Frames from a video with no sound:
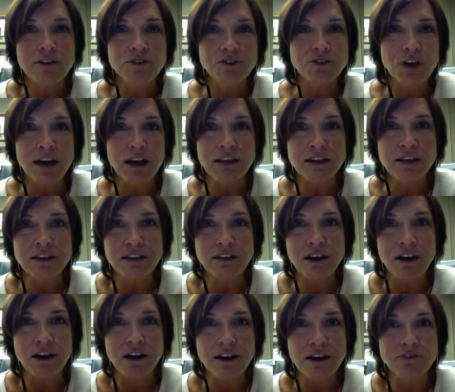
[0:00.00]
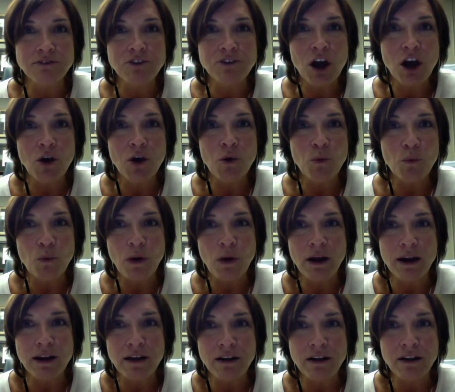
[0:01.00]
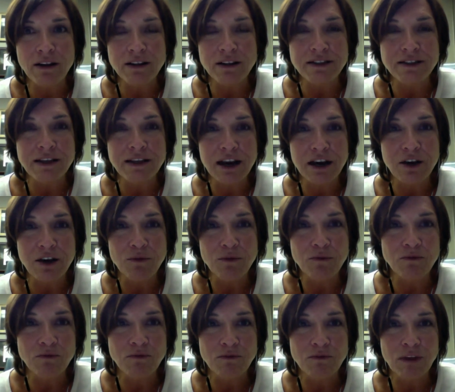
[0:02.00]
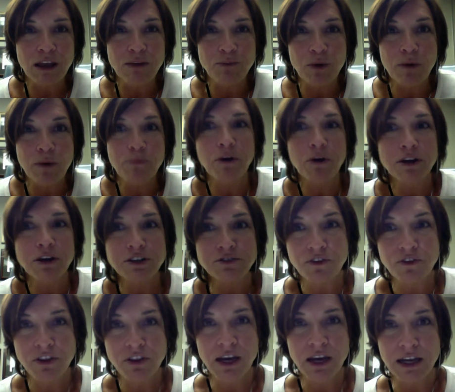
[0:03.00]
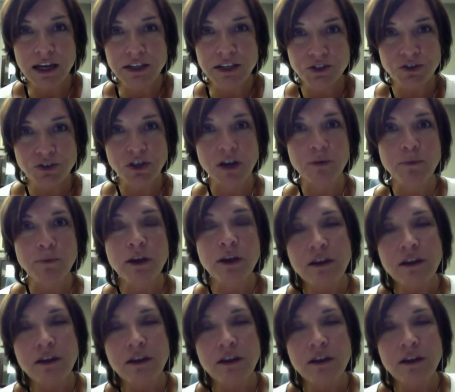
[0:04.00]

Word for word: trying to know what all is there in preparation for the next trip.